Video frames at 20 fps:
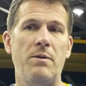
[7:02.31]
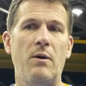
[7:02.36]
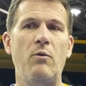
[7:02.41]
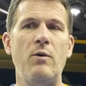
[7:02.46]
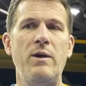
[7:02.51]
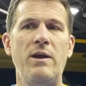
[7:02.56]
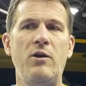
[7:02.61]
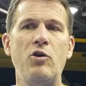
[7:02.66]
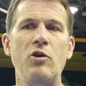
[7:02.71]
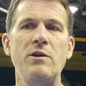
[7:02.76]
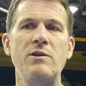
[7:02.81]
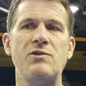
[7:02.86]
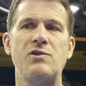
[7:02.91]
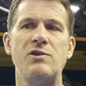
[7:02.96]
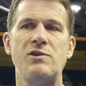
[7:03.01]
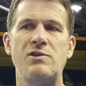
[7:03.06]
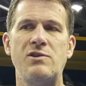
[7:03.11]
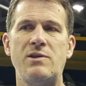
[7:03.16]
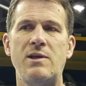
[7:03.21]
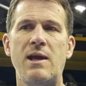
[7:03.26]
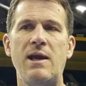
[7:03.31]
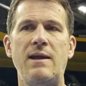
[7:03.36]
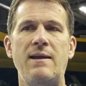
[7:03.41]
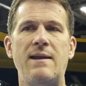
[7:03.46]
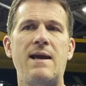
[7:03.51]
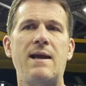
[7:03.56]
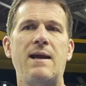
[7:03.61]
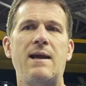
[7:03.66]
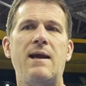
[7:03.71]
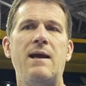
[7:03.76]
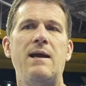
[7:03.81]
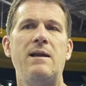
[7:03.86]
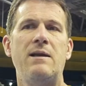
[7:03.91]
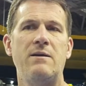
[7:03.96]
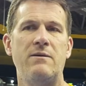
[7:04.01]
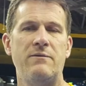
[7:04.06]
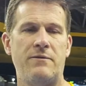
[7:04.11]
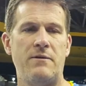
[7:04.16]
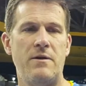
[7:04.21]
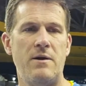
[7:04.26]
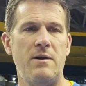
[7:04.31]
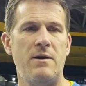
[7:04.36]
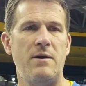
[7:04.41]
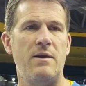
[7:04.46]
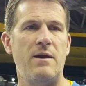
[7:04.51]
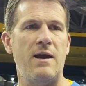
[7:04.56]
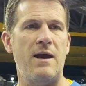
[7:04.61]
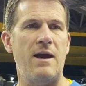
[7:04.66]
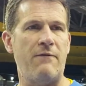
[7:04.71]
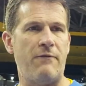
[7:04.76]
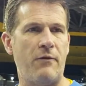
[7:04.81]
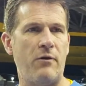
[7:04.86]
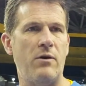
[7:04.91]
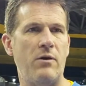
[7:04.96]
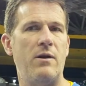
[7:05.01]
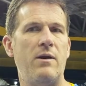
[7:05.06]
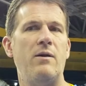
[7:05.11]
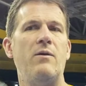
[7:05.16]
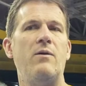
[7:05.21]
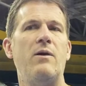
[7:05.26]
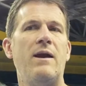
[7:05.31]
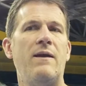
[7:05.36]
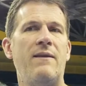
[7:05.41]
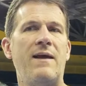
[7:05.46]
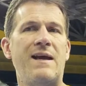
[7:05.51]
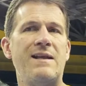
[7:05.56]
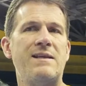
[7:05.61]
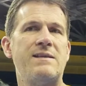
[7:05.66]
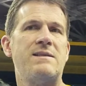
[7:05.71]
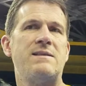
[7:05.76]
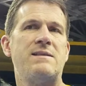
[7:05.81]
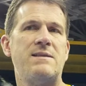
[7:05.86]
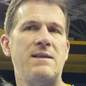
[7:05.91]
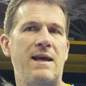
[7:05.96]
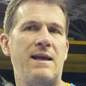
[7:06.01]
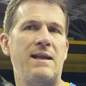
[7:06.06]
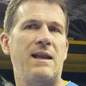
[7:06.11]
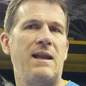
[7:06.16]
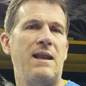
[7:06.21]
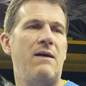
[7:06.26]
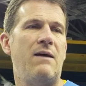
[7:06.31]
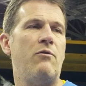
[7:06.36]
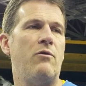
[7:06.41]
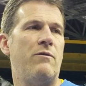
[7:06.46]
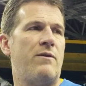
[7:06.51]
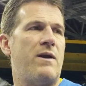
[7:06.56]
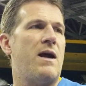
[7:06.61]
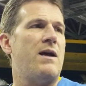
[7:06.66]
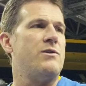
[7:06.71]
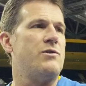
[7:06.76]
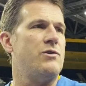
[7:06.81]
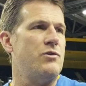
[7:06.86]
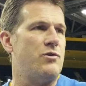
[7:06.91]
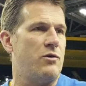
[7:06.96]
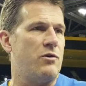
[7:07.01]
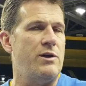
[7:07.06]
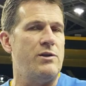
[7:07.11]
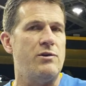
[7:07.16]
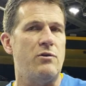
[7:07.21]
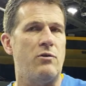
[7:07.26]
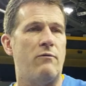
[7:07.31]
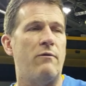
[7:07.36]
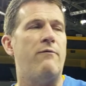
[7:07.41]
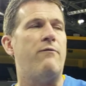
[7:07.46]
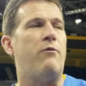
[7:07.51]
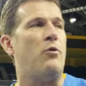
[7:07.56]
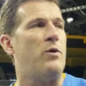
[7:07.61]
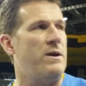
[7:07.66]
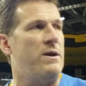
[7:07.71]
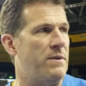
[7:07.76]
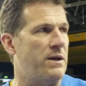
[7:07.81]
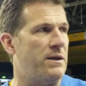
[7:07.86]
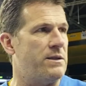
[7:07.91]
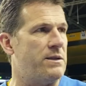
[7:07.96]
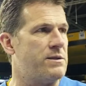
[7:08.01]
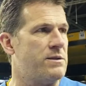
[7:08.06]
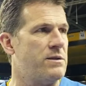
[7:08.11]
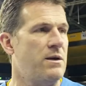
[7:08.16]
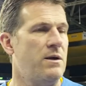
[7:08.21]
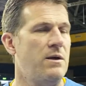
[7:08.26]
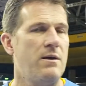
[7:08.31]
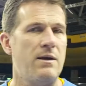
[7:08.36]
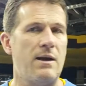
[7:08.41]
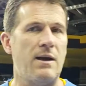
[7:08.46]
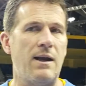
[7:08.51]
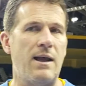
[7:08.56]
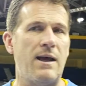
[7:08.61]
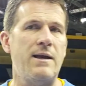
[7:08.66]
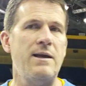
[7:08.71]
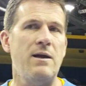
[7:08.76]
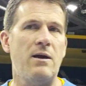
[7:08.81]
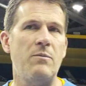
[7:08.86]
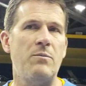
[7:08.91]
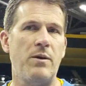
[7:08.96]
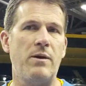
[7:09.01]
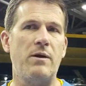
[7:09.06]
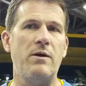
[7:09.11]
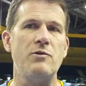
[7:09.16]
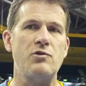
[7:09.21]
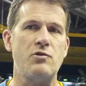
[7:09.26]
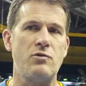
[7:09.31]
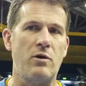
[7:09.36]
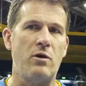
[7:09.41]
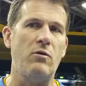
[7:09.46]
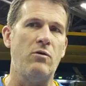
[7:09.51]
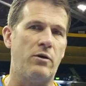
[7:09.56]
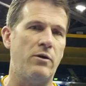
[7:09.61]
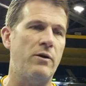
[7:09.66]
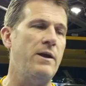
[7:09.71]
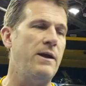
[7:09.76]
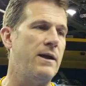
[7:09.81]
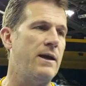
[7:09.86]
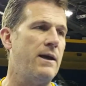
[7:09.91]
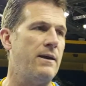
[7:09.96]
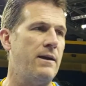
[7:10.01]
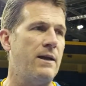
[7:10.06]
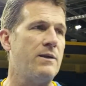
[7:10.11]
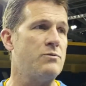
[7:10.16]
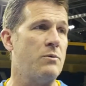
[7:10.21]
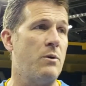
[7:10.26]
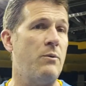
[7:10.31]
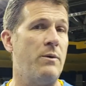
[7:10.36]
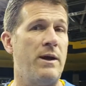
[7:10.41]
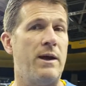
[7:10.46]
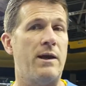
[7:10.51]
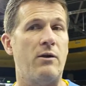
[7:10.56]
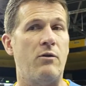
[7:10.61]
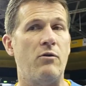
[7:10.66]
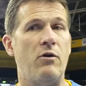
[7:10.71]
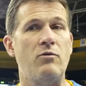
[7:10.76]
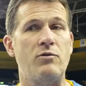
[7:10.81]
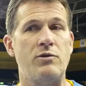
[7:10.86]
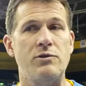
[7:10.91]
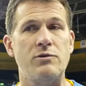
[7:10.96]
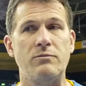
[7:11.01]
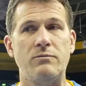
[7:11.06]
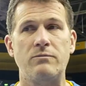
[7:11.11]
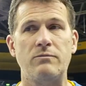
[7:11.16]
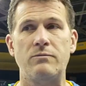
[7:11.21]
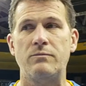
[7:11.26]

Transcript: But we couldn't sustain that kind of effort and that level of concentration over 40 minutes. And a lot of young players struggle learning that, and that's what we got to grow to.